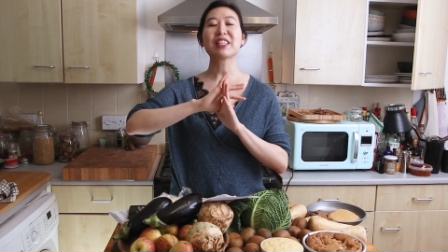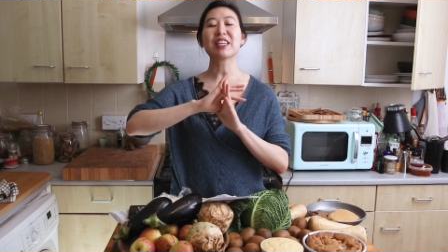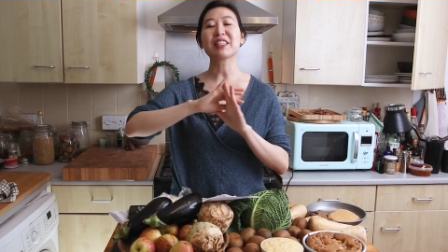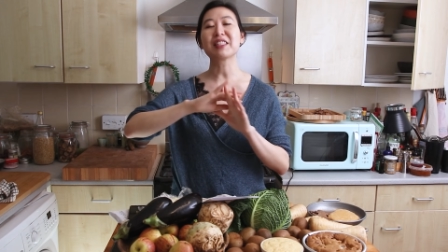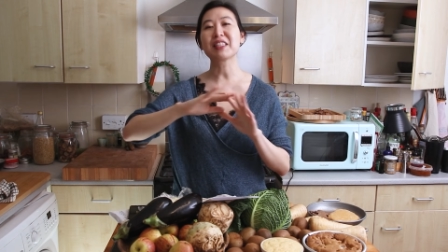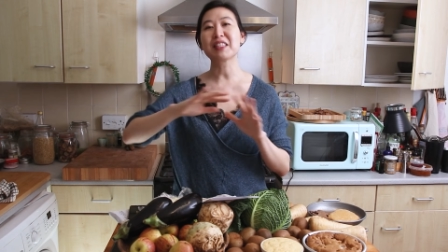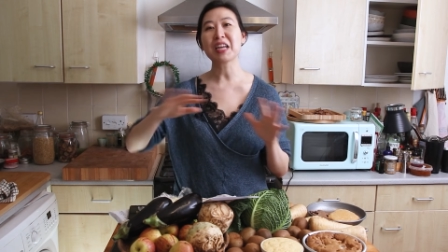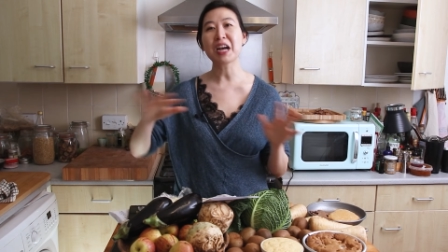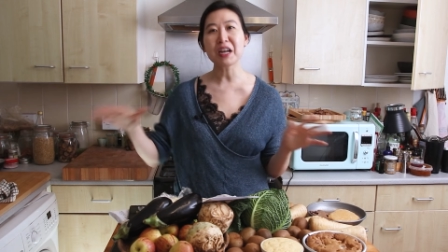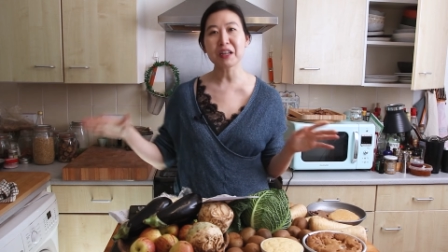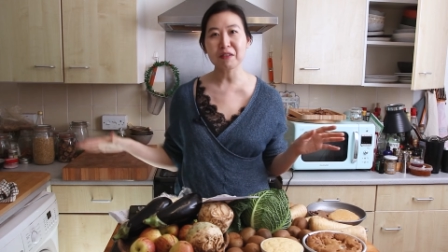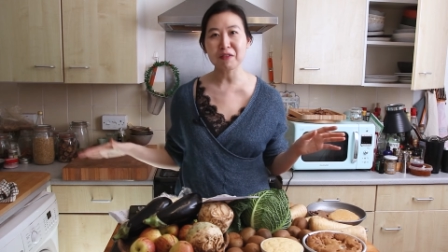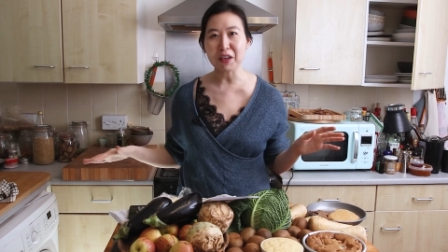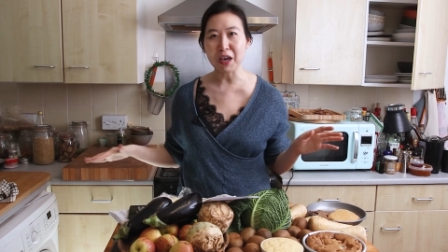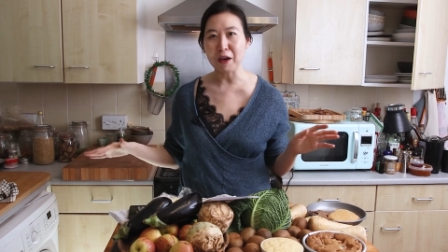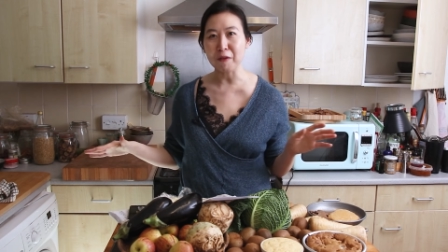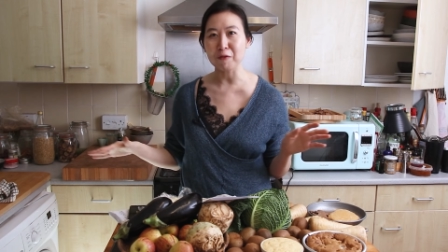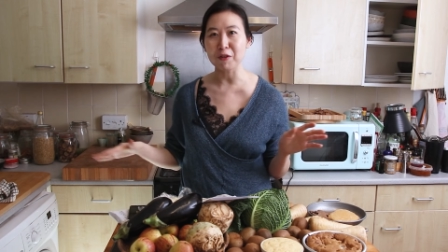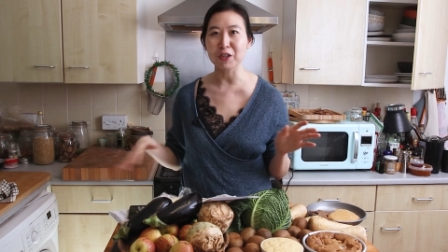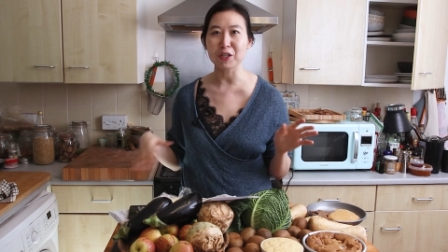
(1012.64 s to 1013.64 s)
does a ton of
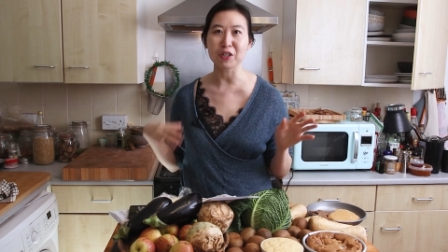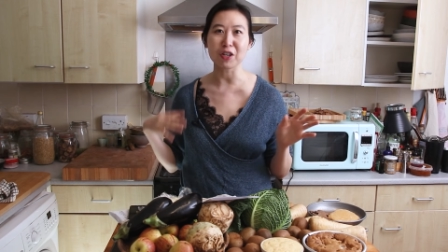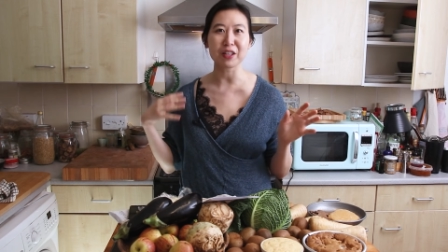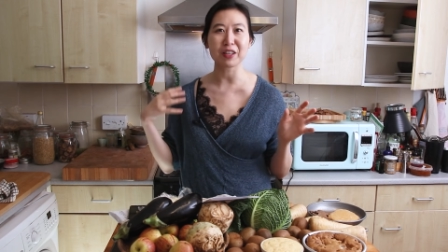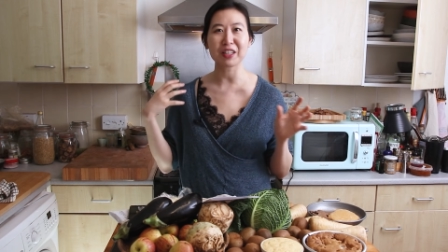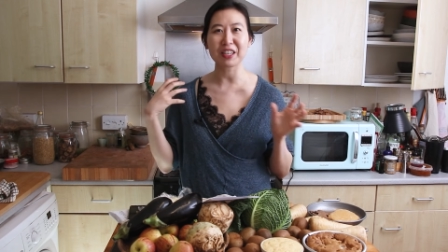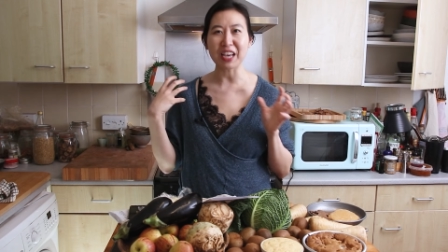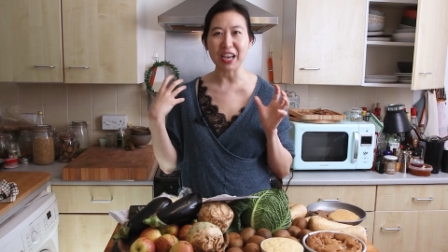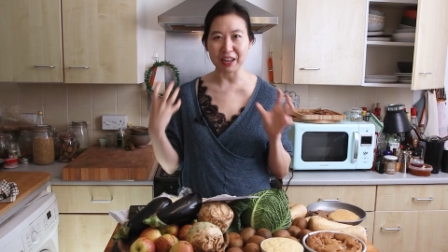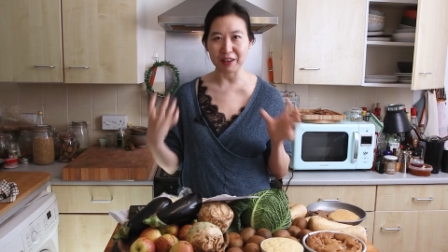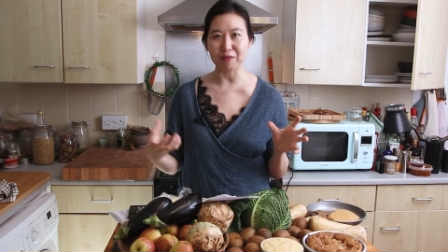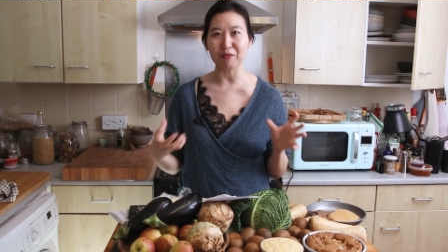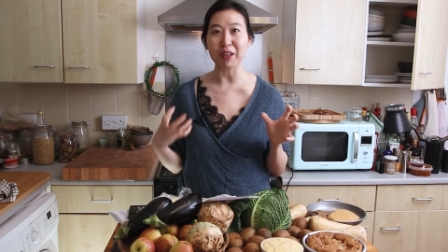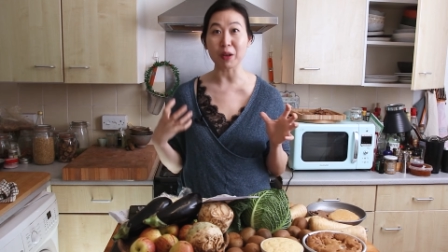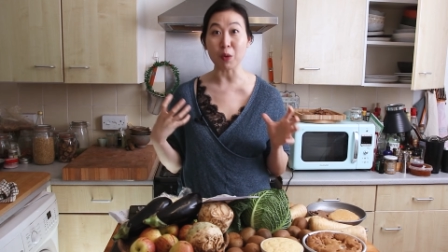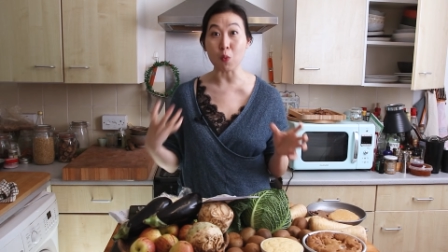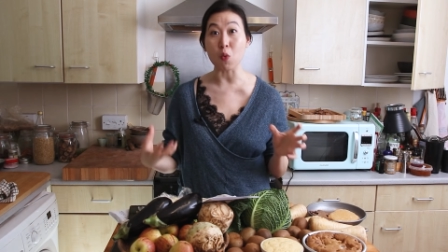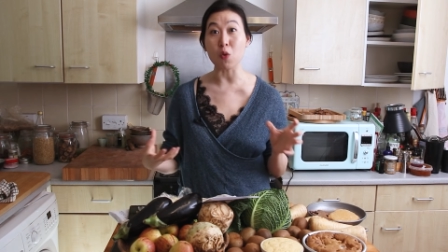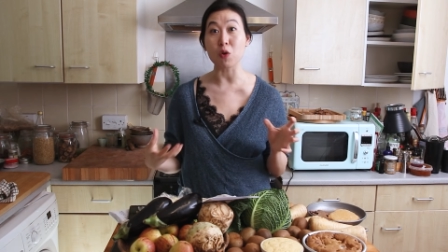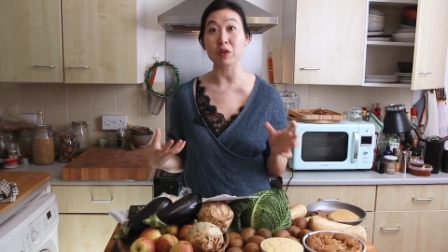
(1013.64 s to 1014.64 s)
coverage on kind of
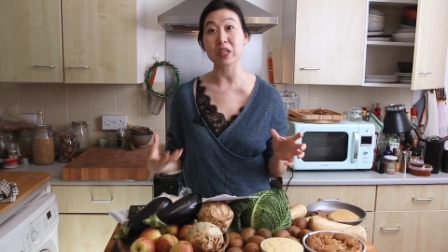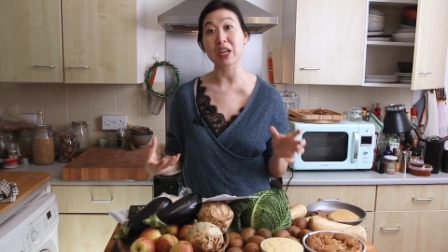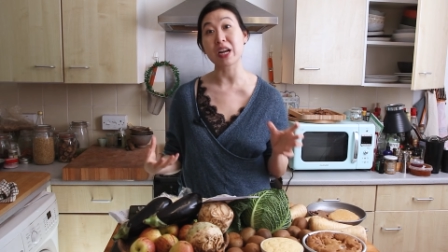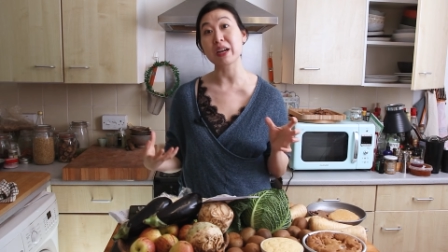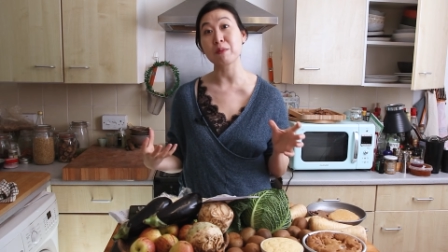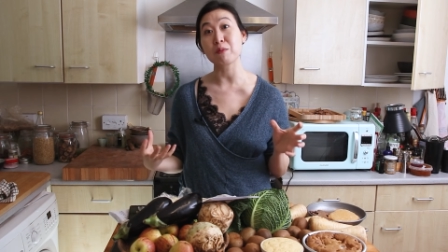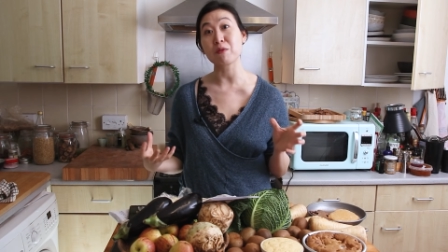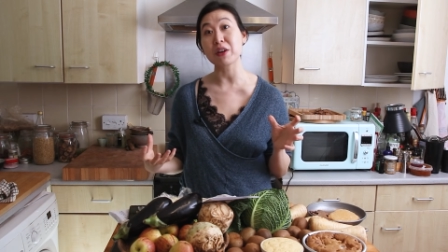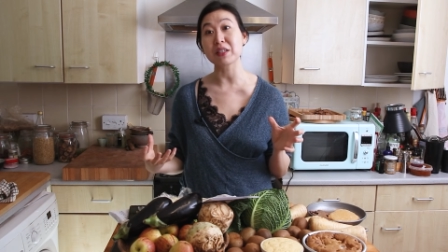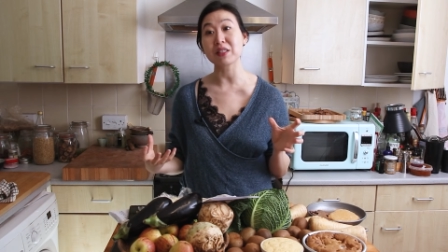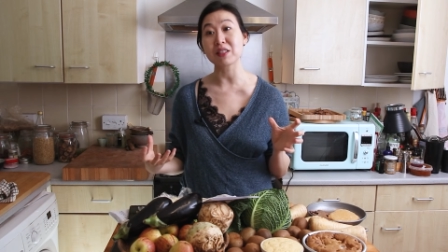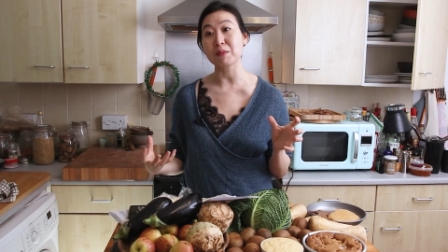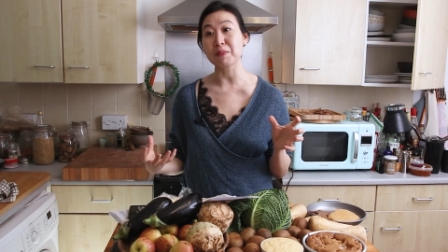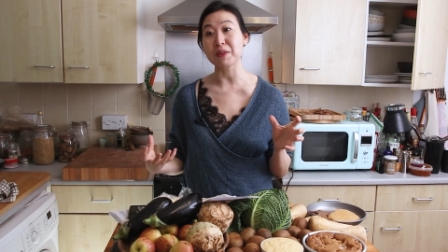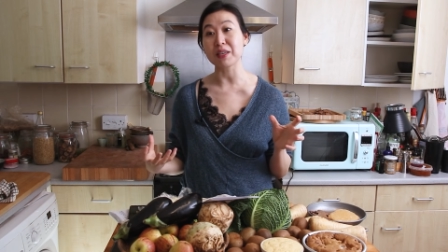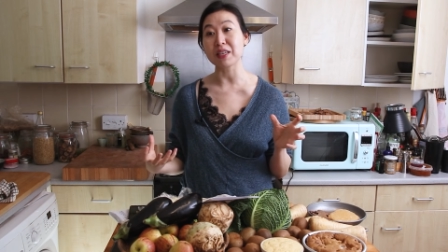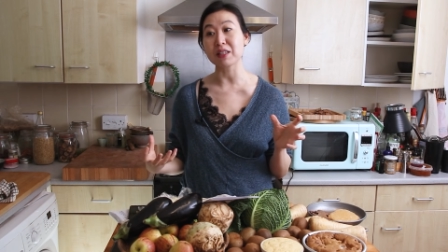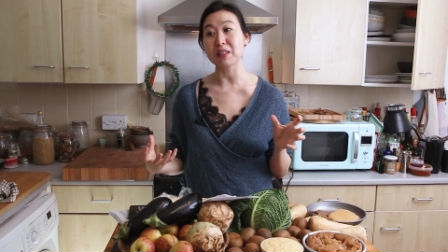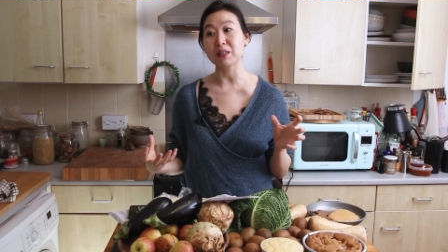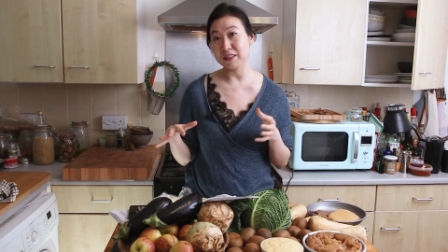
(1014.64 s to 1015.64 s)
like wartime
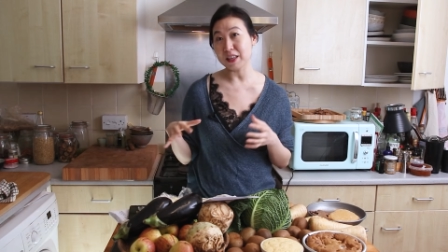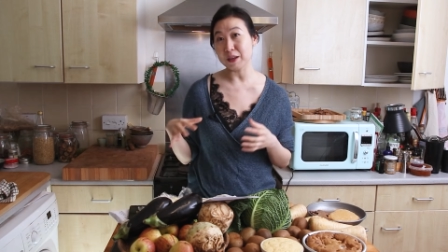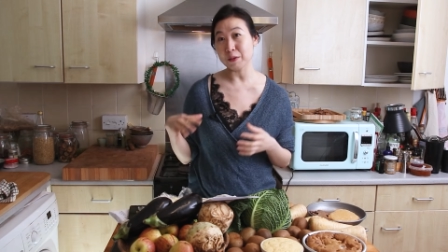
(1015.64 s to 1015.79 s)
recipes.